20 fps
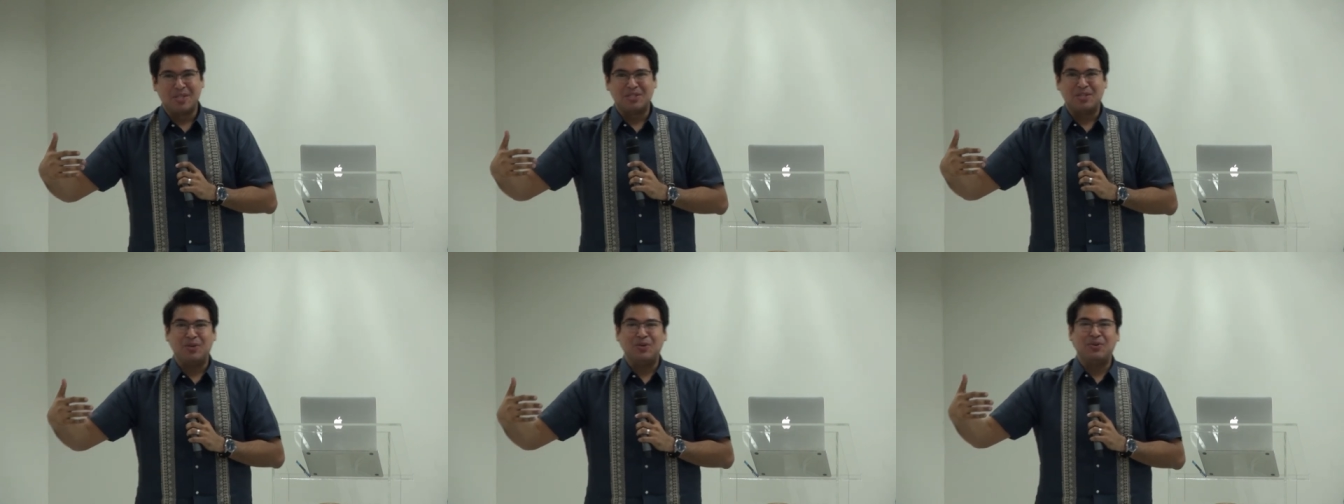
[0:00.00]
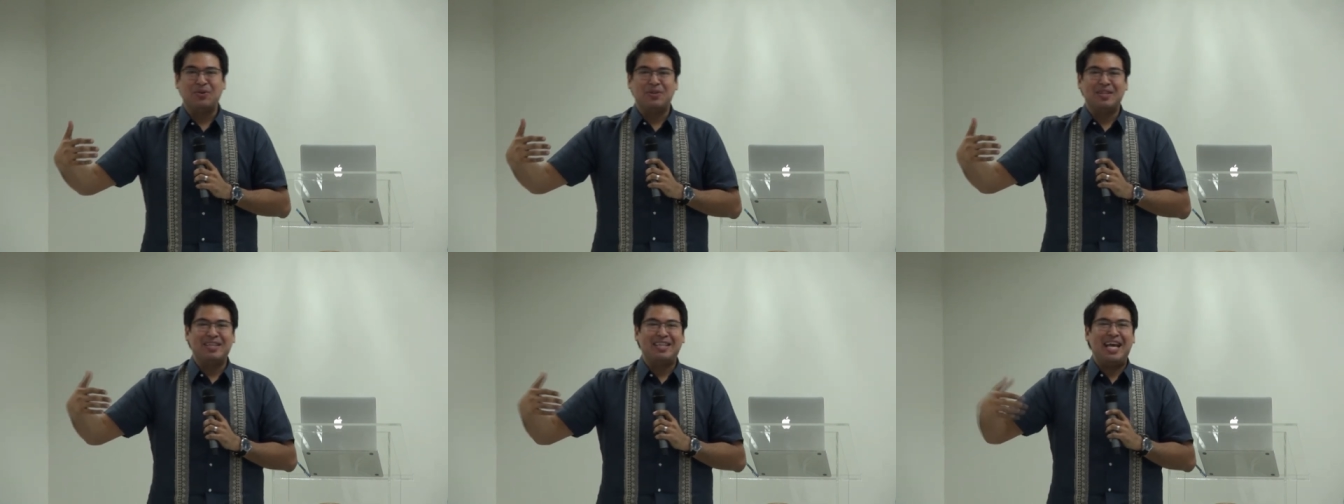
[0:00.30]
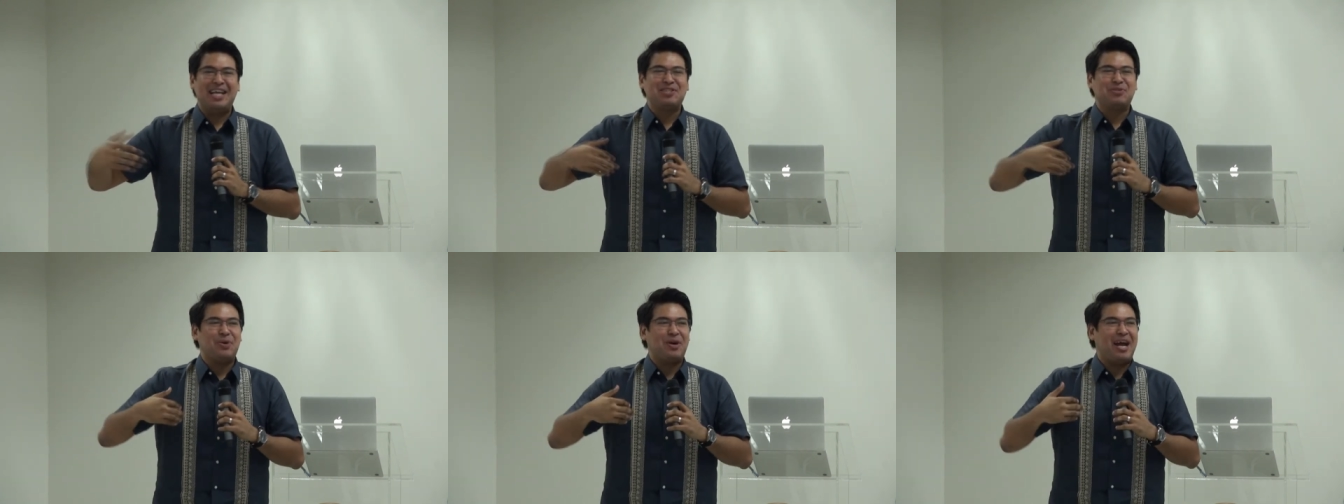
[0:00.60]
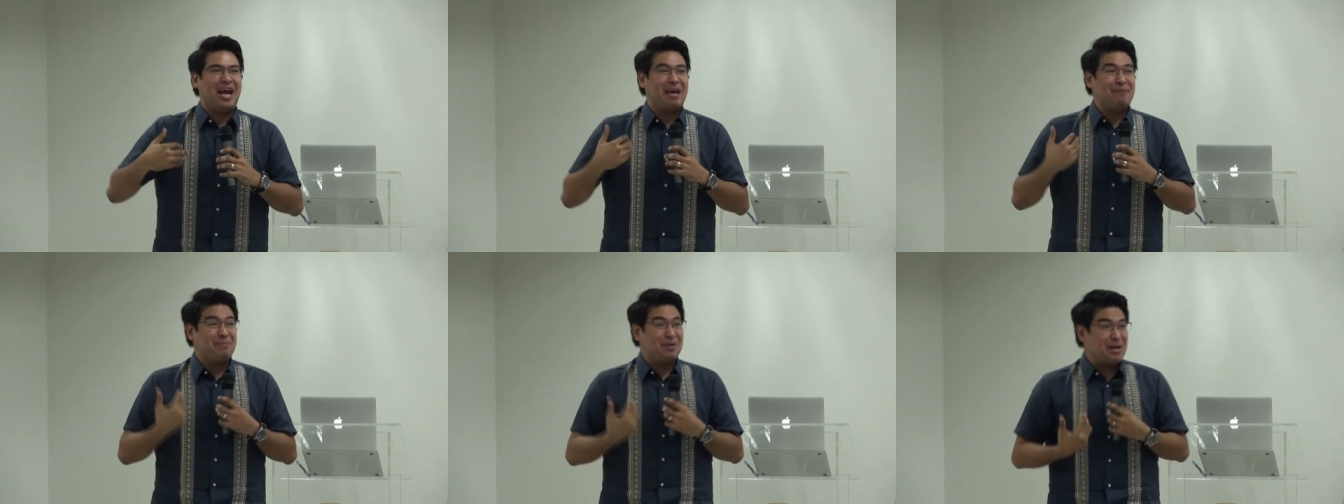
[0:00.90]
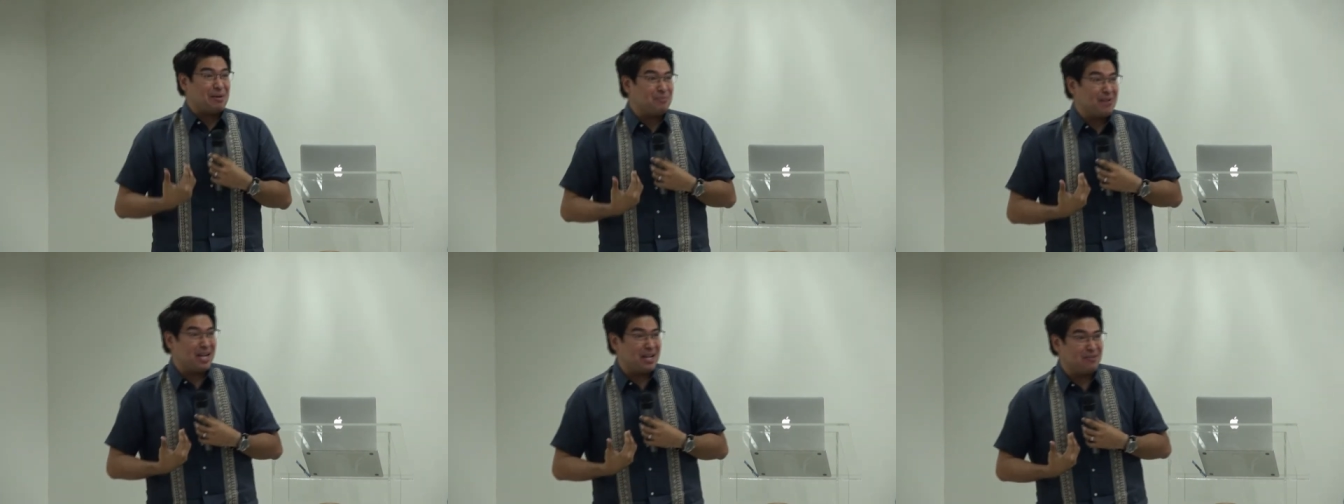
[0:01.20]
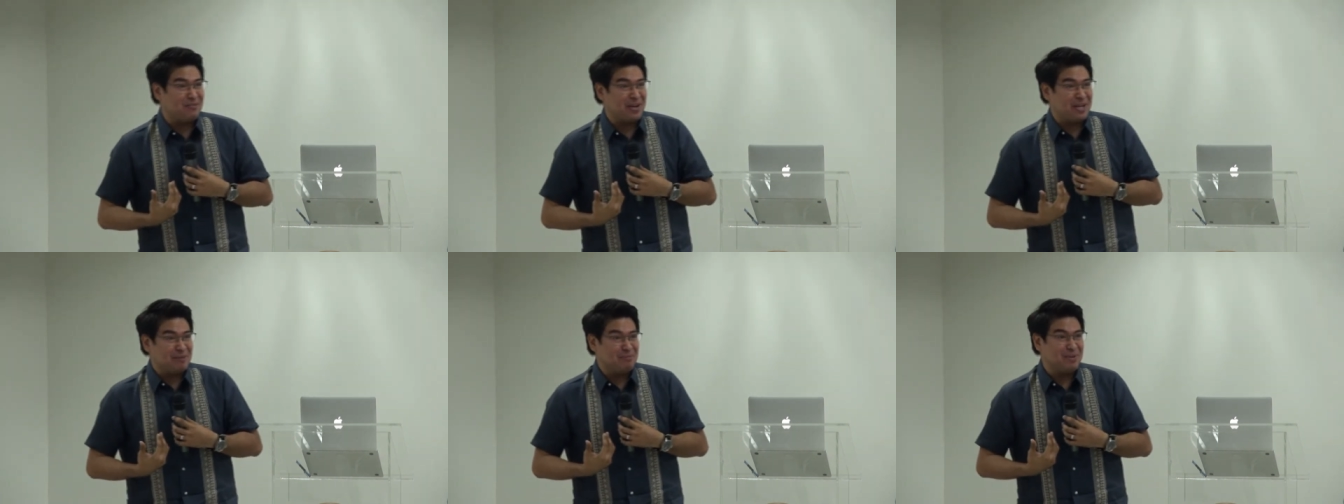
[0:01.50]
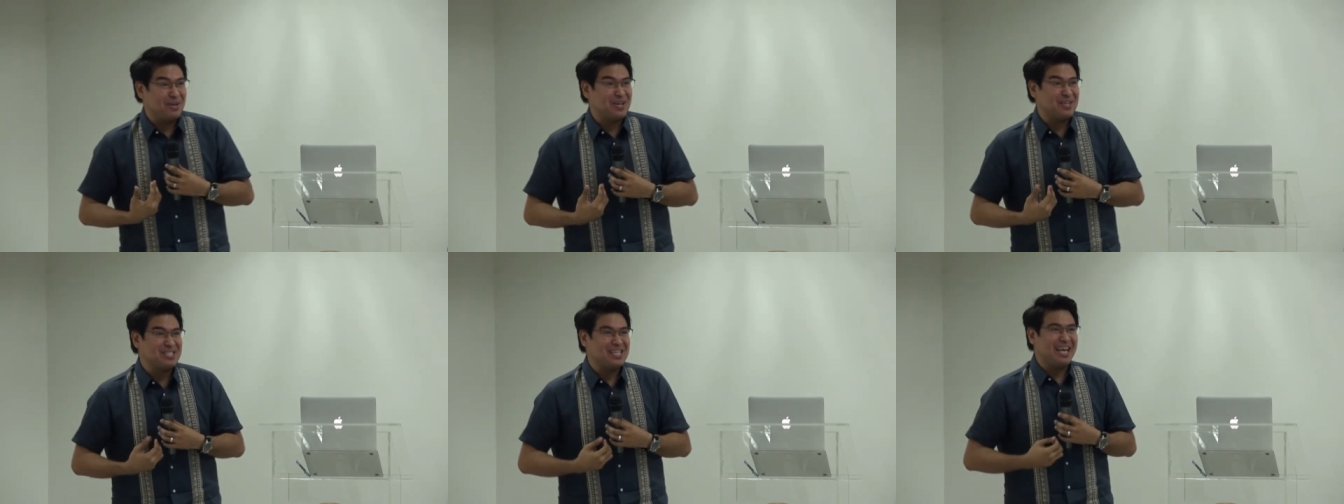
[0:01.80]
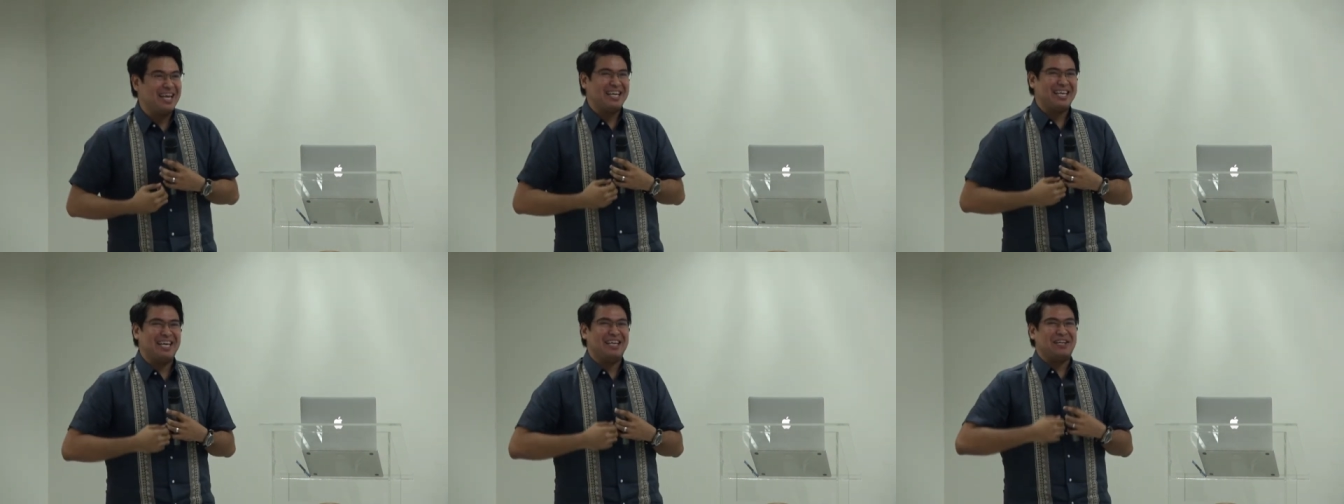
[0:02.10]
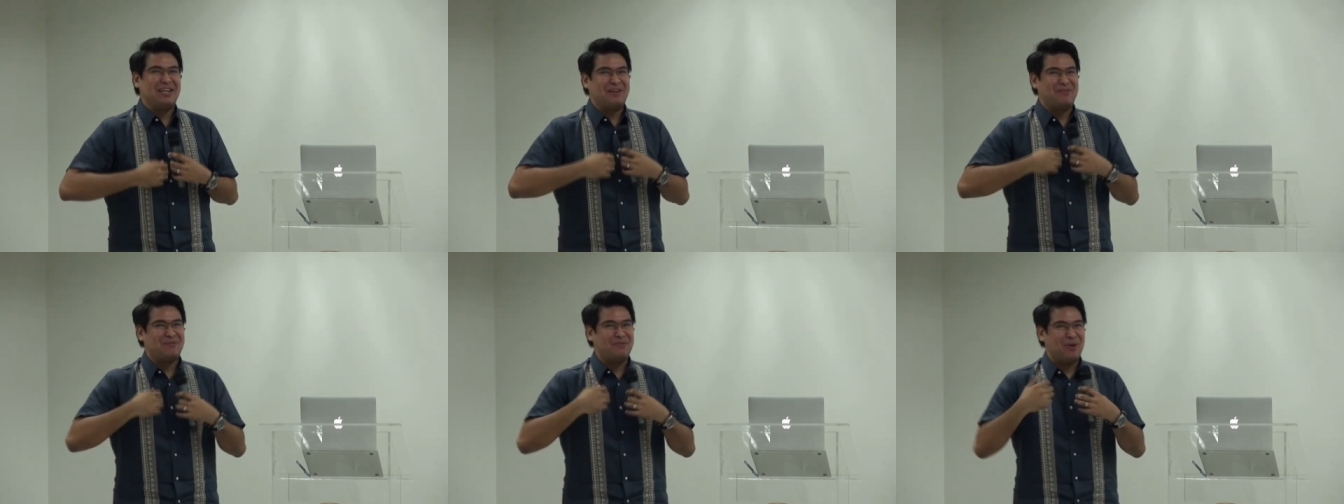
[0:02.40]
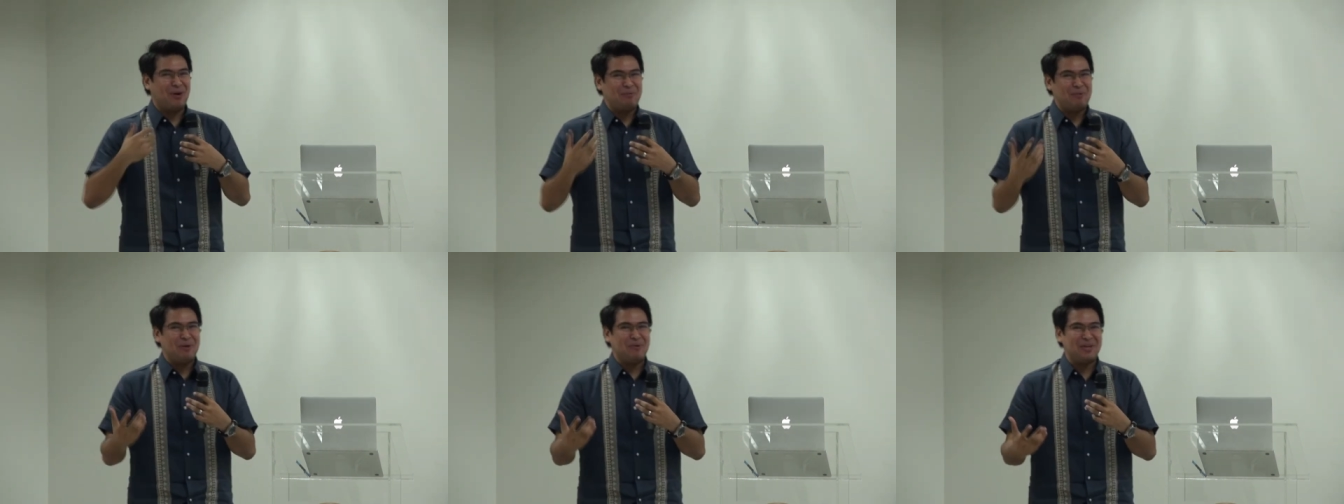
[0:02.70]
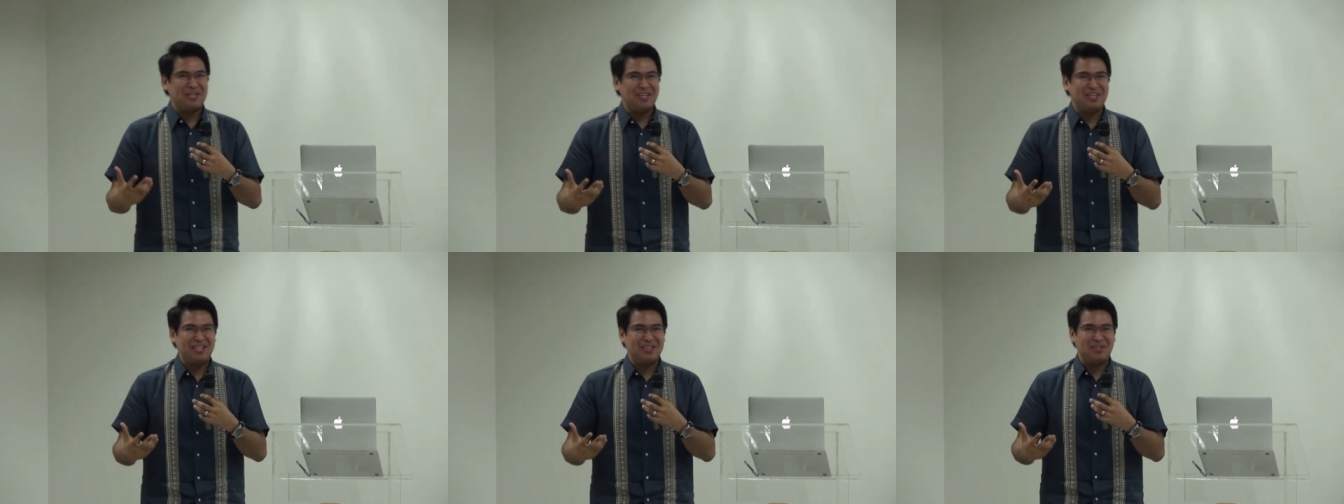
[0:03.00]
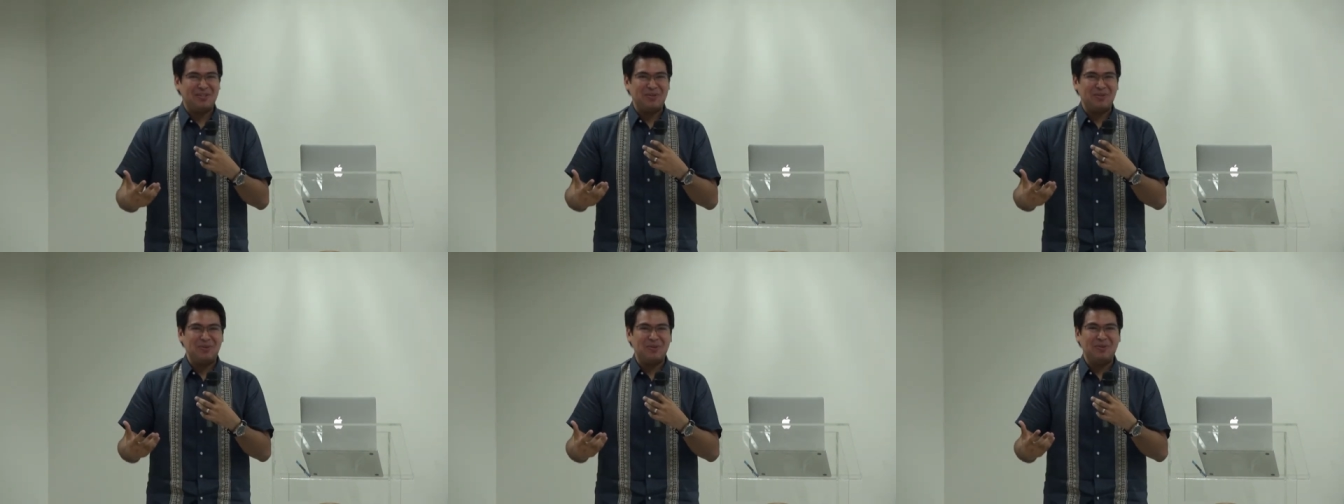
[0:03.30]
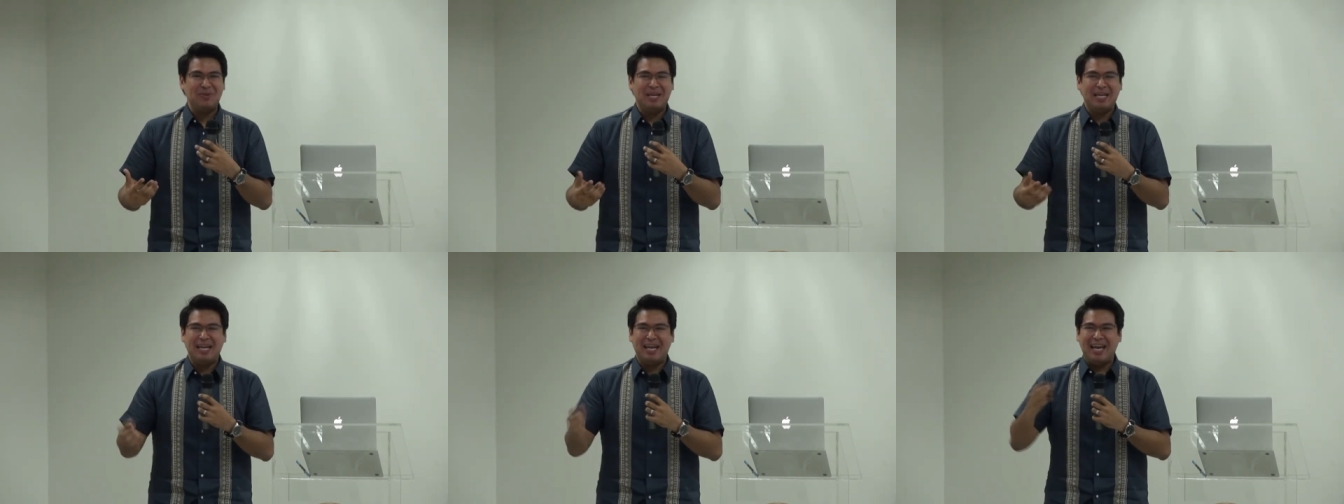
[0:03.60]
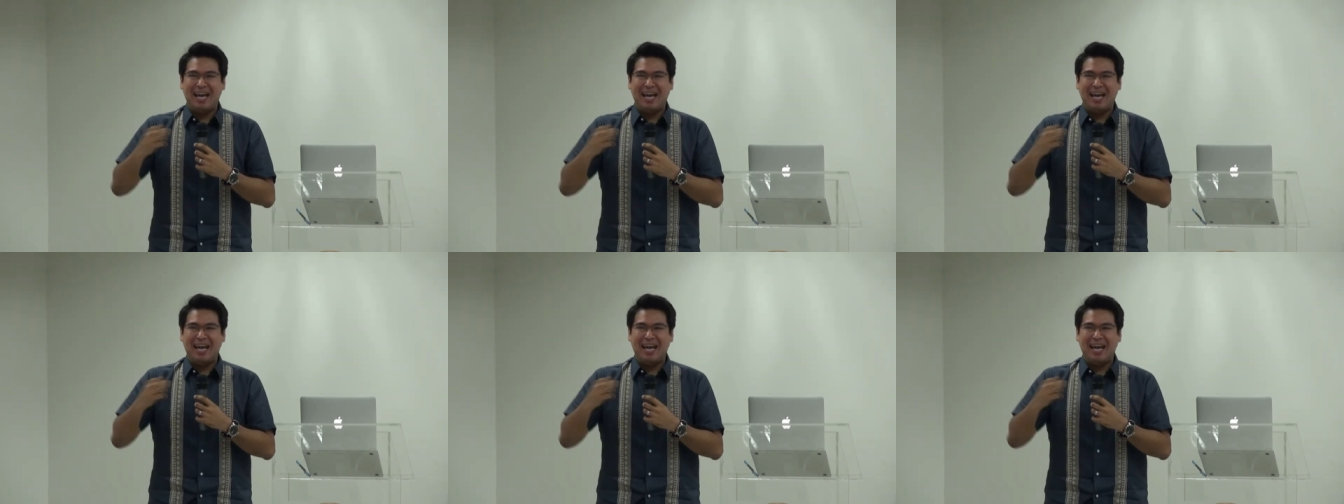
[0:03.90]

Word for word: So that's where I become relevant, because I can inform you what you need to do,